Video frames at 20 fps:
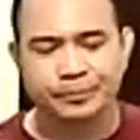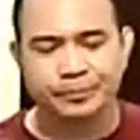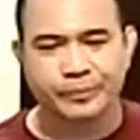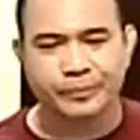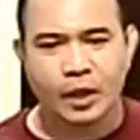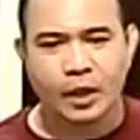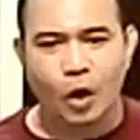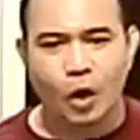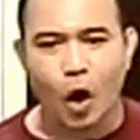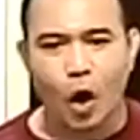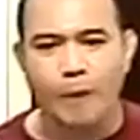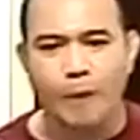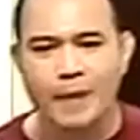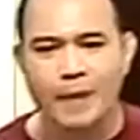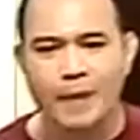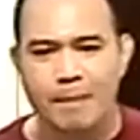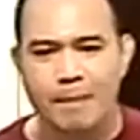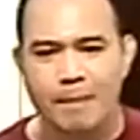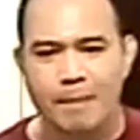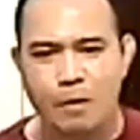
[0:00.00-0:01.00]
of the
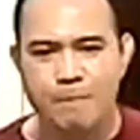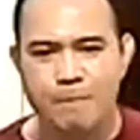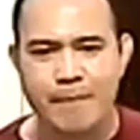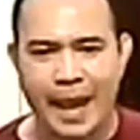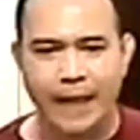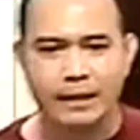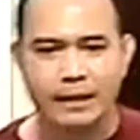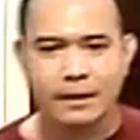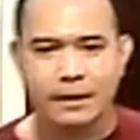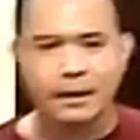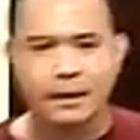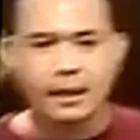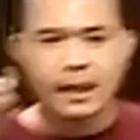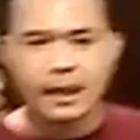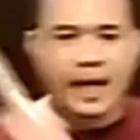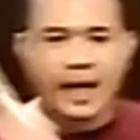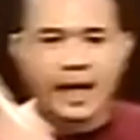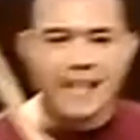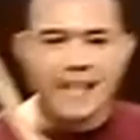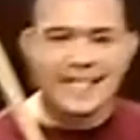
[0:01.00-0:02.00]
movement
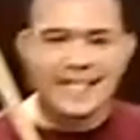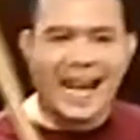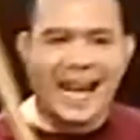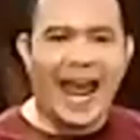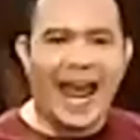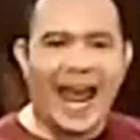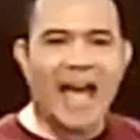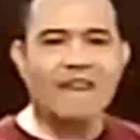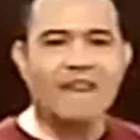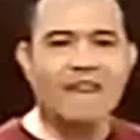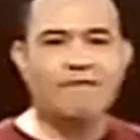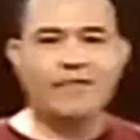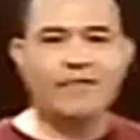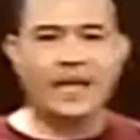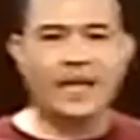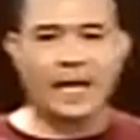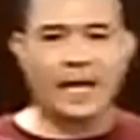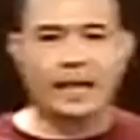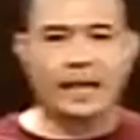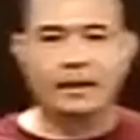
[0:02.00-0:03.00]
is
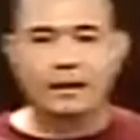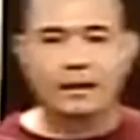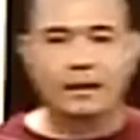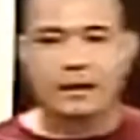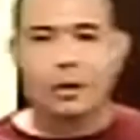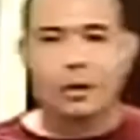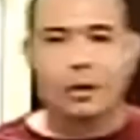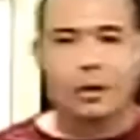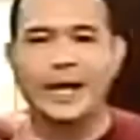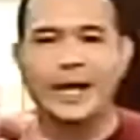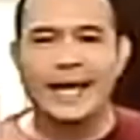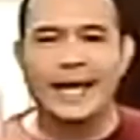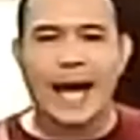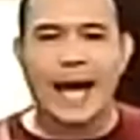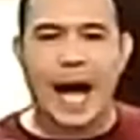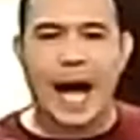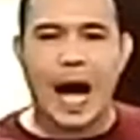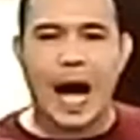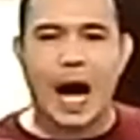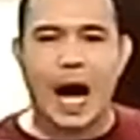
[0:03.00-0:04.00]
infinite
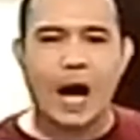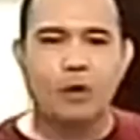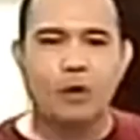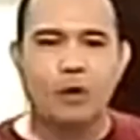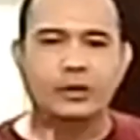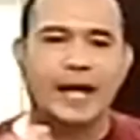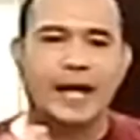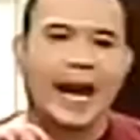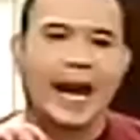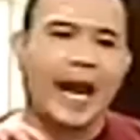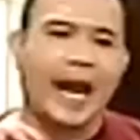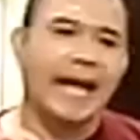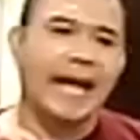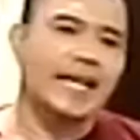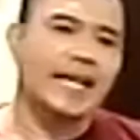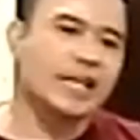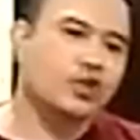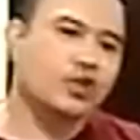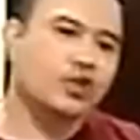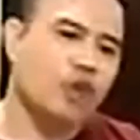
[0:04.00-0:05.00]
without any
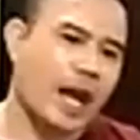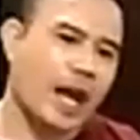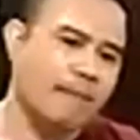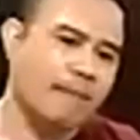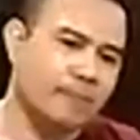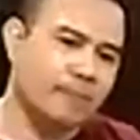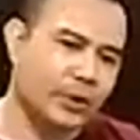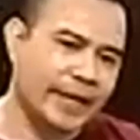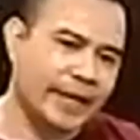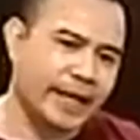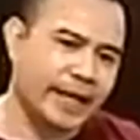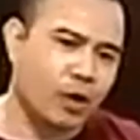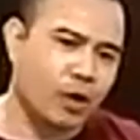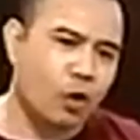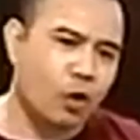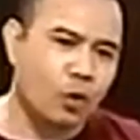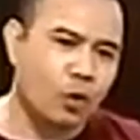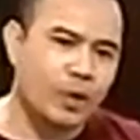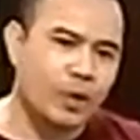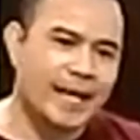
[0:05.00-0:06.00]
chambering or
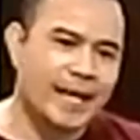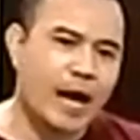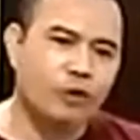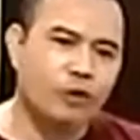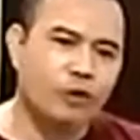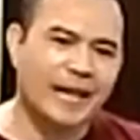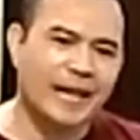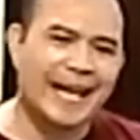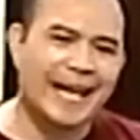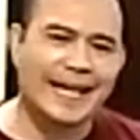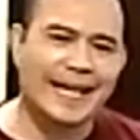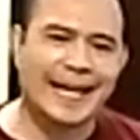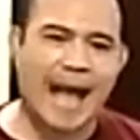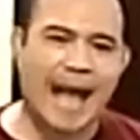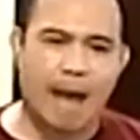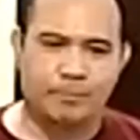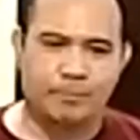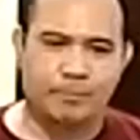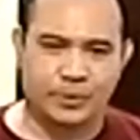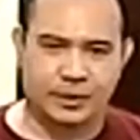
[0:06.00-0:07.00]
without any
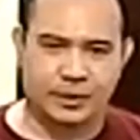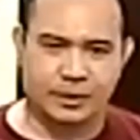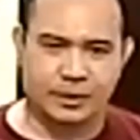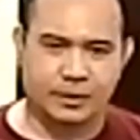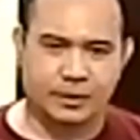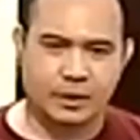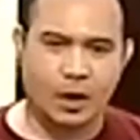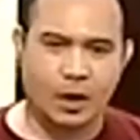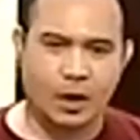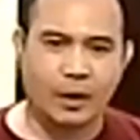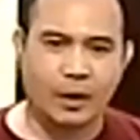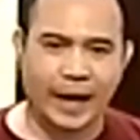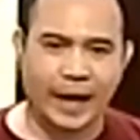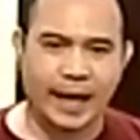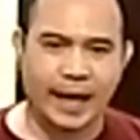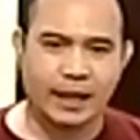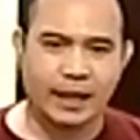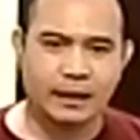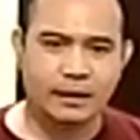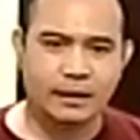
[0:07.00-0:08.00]
gaps. Okay?
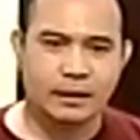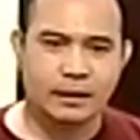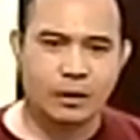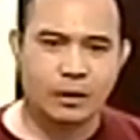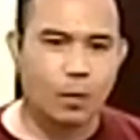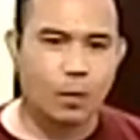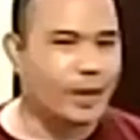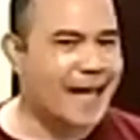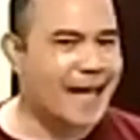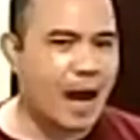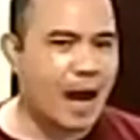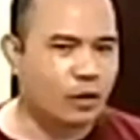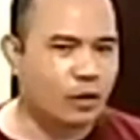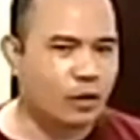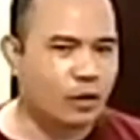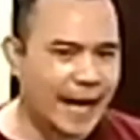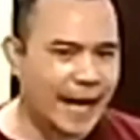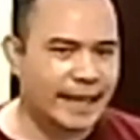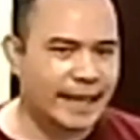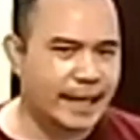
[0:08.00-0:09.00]
Without
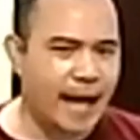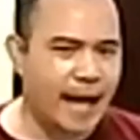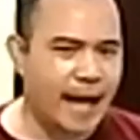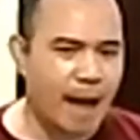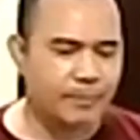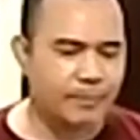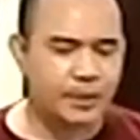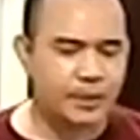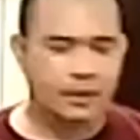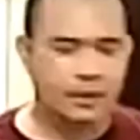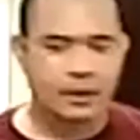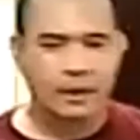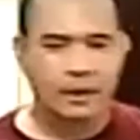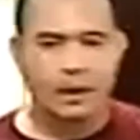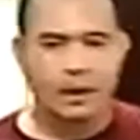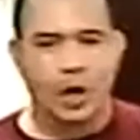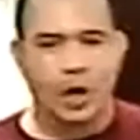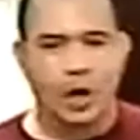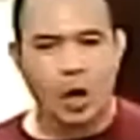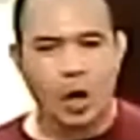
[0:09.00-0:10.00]
any gaps.
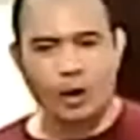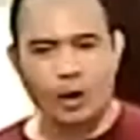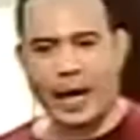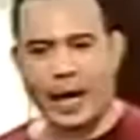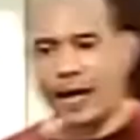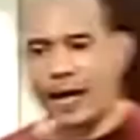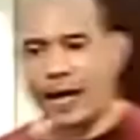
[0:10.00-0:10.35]
Okay.